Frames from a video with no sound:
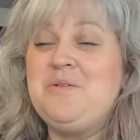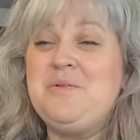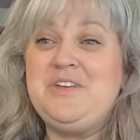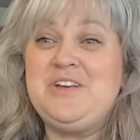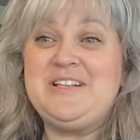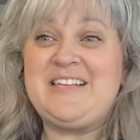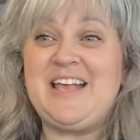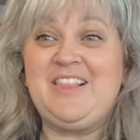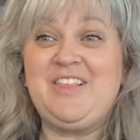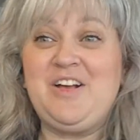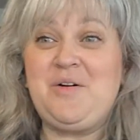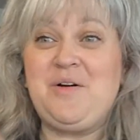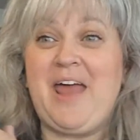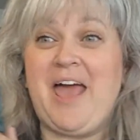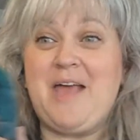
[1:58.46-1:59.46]
can say, look
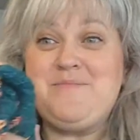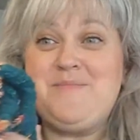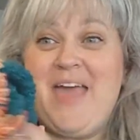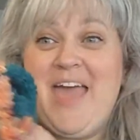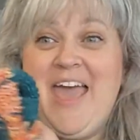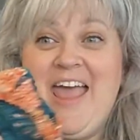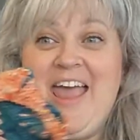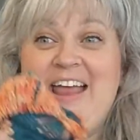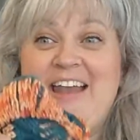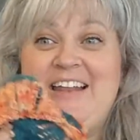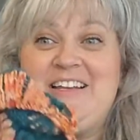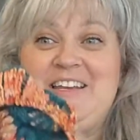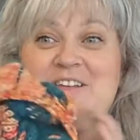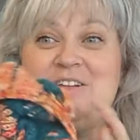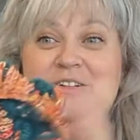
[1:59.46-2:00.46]
what I made,
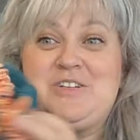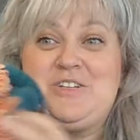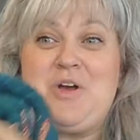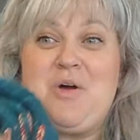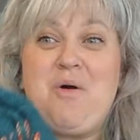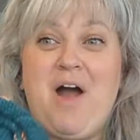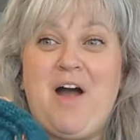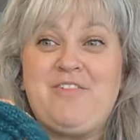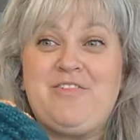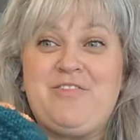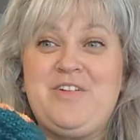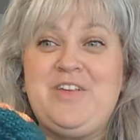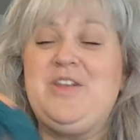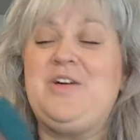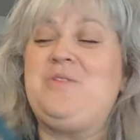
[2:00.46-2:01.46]
and show off
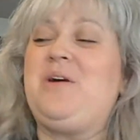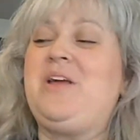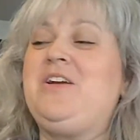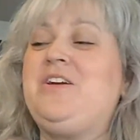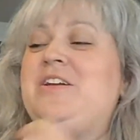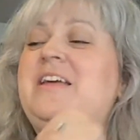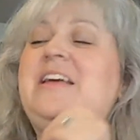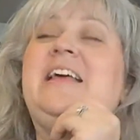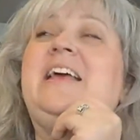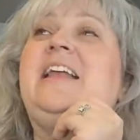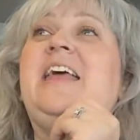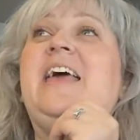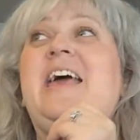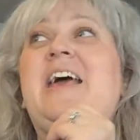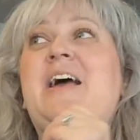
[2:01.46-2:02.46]
what you're
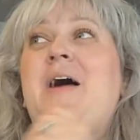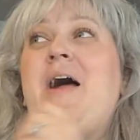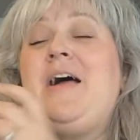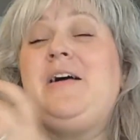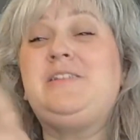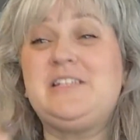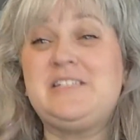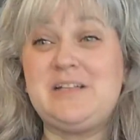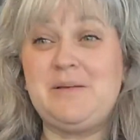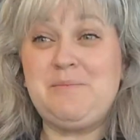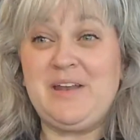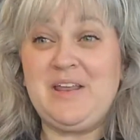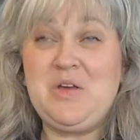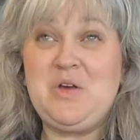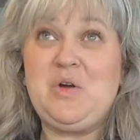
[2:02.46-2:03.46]
knitting to
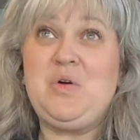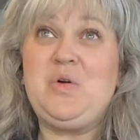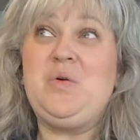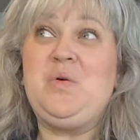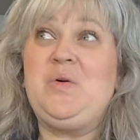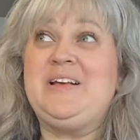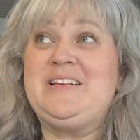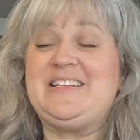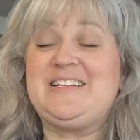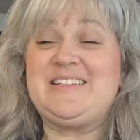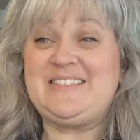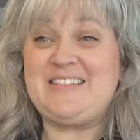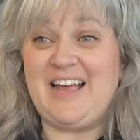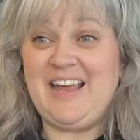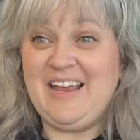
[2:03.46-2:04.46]
somebody who is
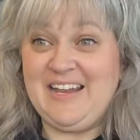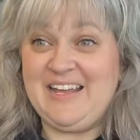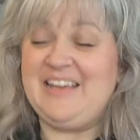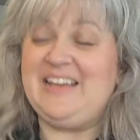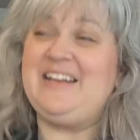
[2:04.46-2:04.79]
excited